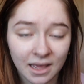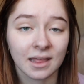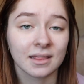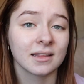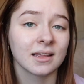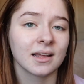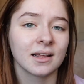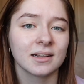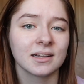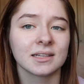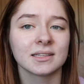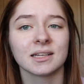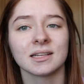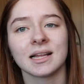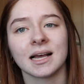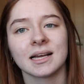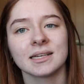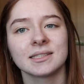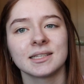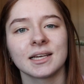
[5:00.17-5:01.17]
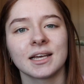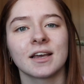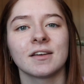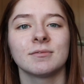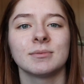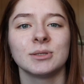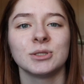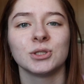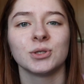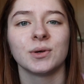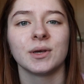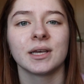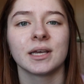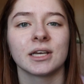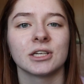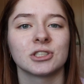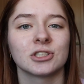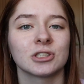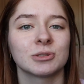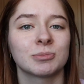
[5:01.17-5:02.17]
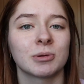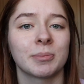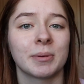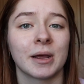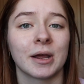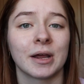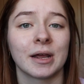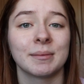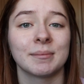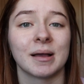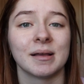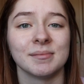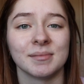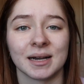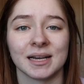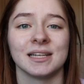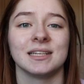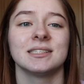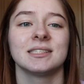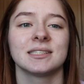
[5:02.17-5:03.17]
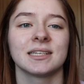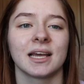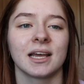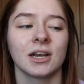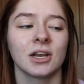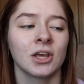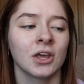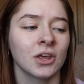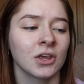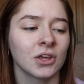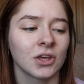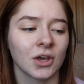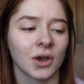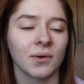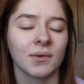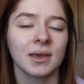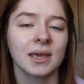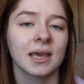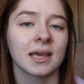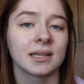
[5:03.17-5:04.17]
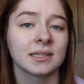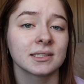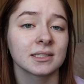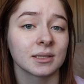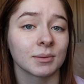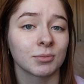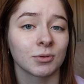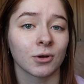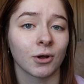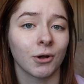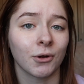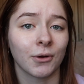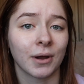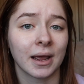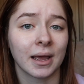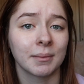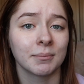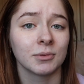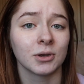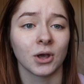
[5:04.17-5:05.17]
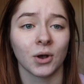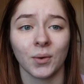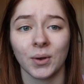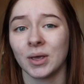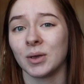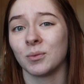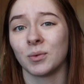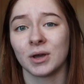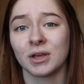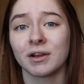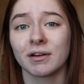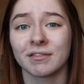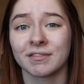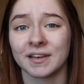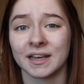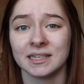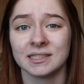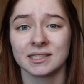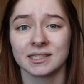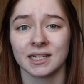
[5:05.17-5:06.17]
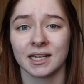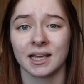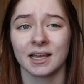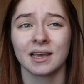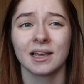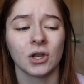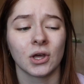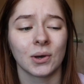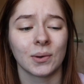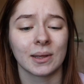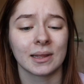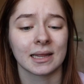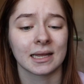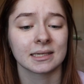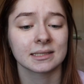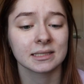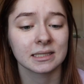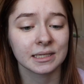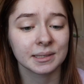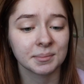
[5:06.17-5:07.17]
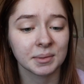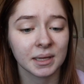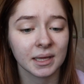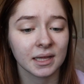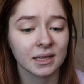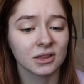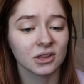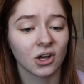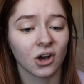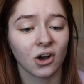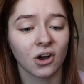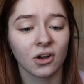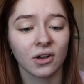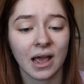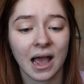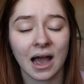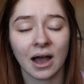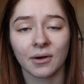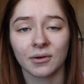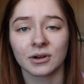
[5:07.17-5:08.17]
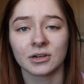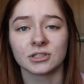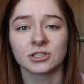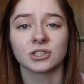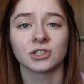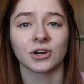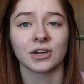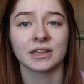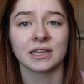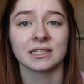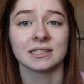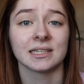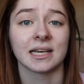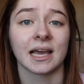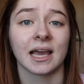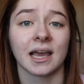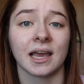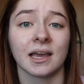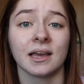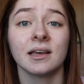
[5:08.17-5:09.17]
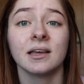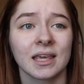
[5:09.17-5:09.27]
And then the last thing I've been doing is just preparing my mindset. Going into the program knowing what you're facing, knowing that it's going to be long hours during the day,